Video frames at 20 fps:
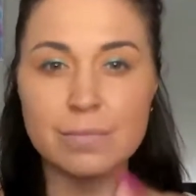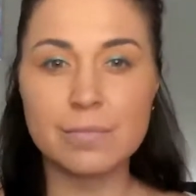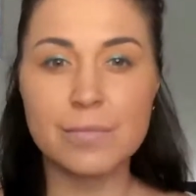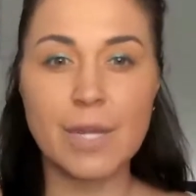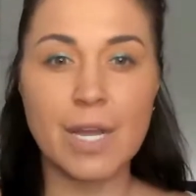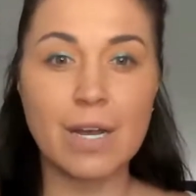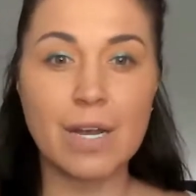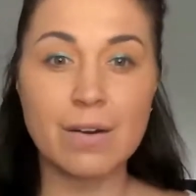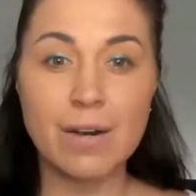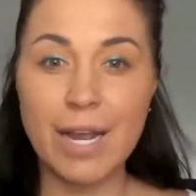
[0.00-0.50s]

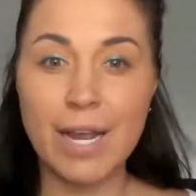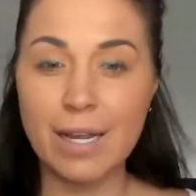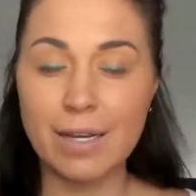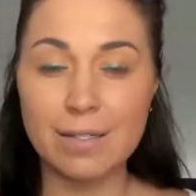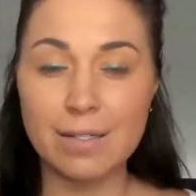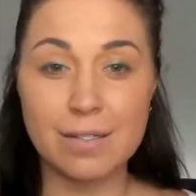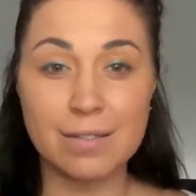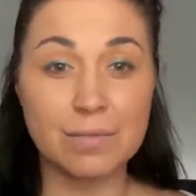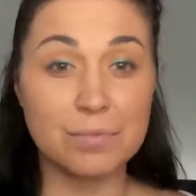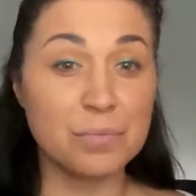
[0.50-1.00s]
All right,
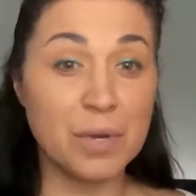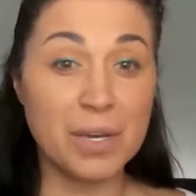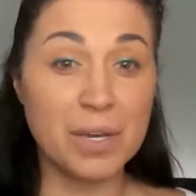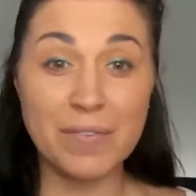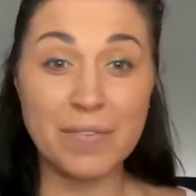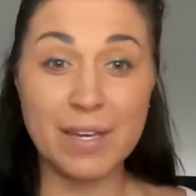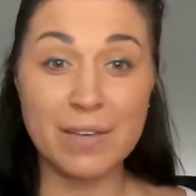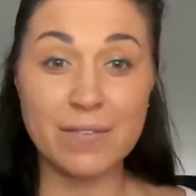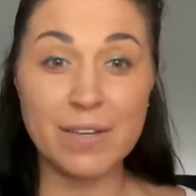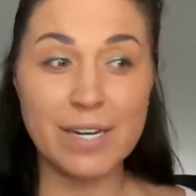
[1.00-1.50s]
we've
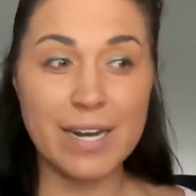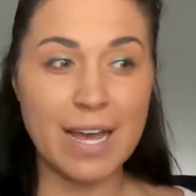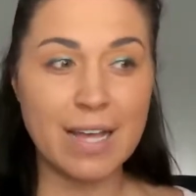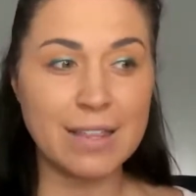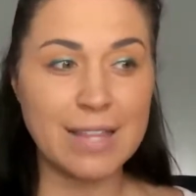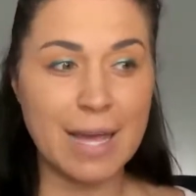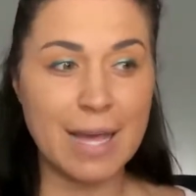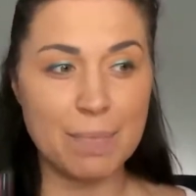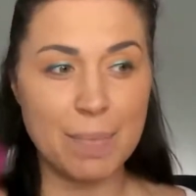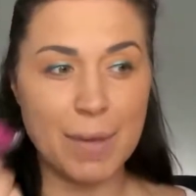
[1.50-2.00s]
evened out
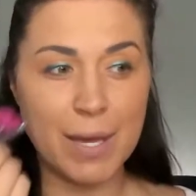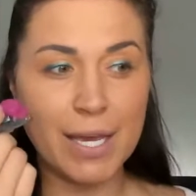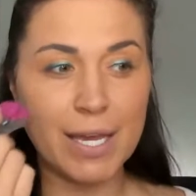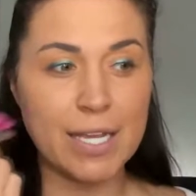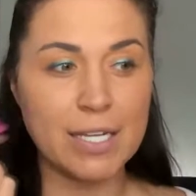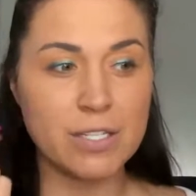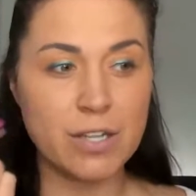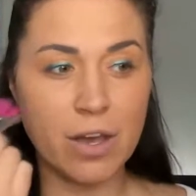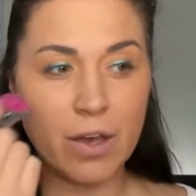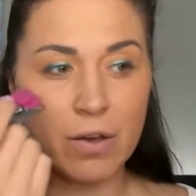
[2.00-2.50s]
that
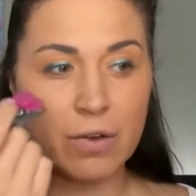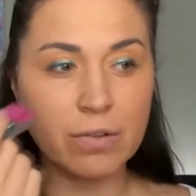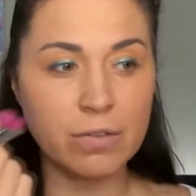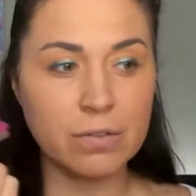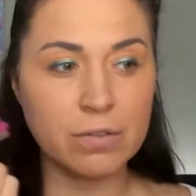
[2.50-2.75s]
pinky tone.